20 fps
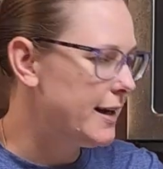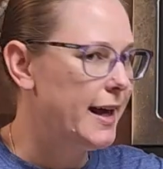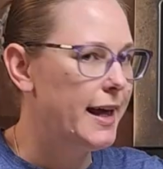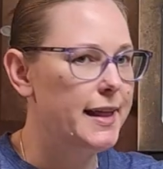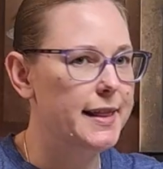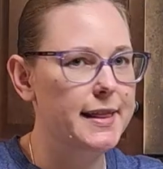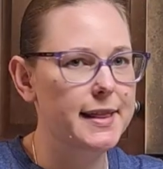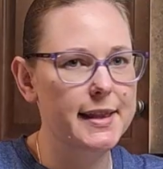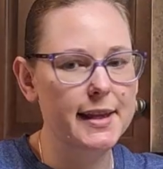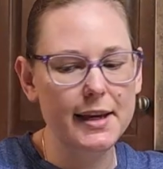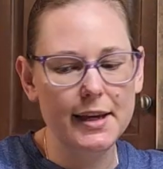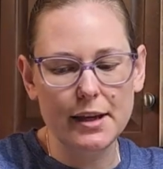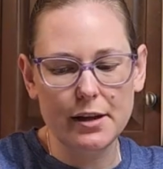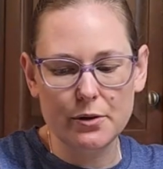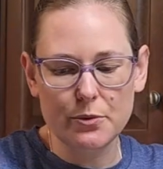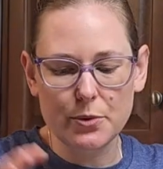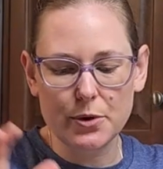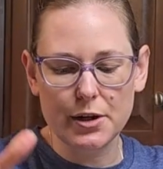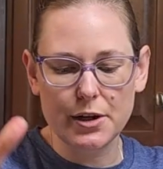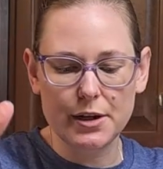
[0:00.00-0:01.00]
and
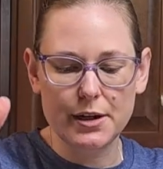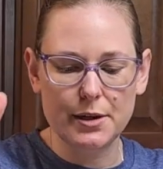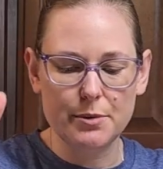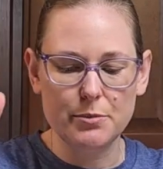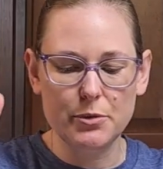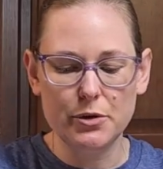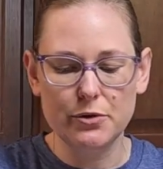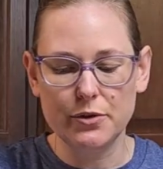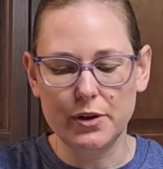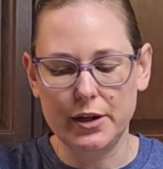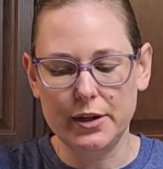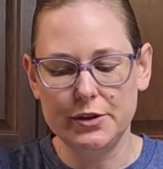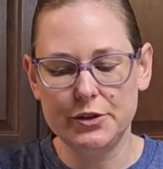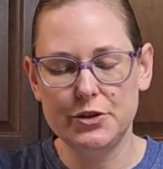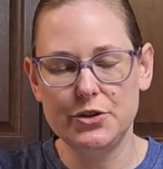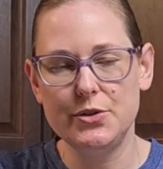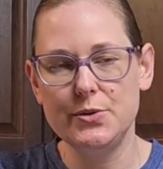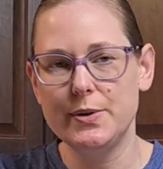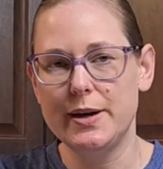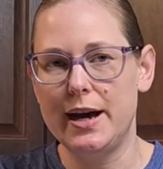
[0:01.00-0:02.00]
then we're going to move on
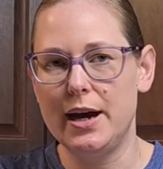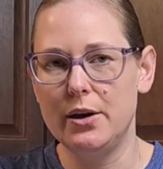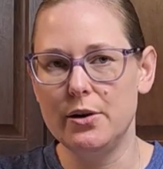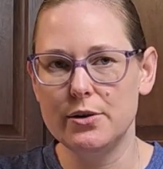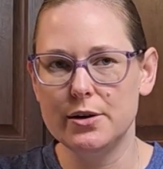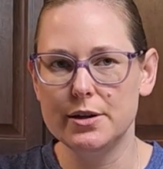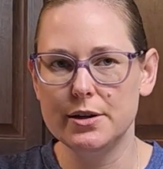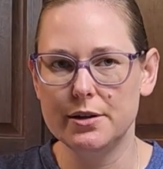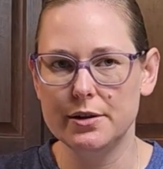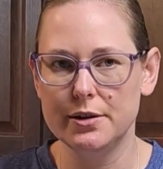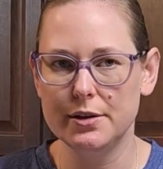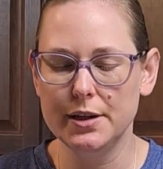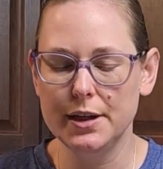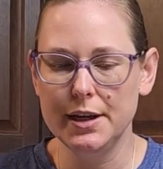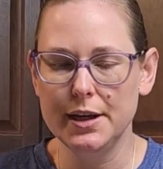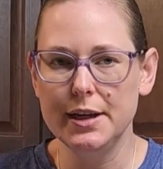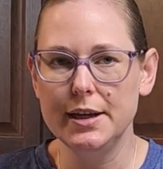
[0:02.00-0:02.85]
to our